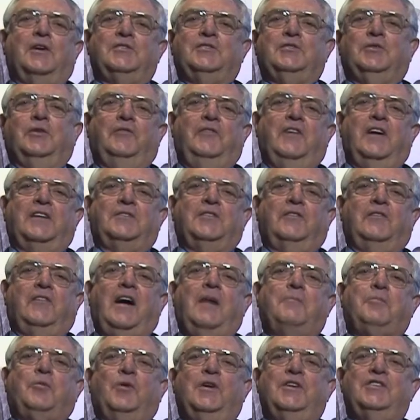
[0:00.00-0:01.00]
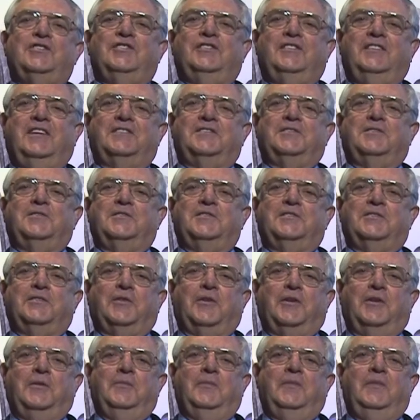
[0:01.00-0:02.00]
is also a veteran of Operation Desert
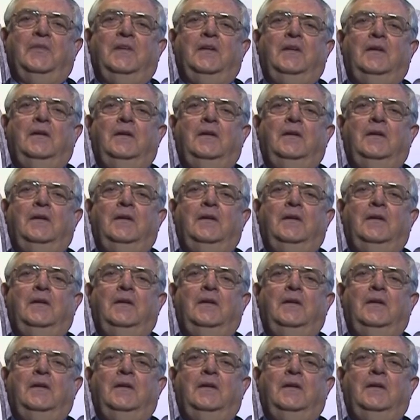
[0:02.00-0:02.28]
Storm.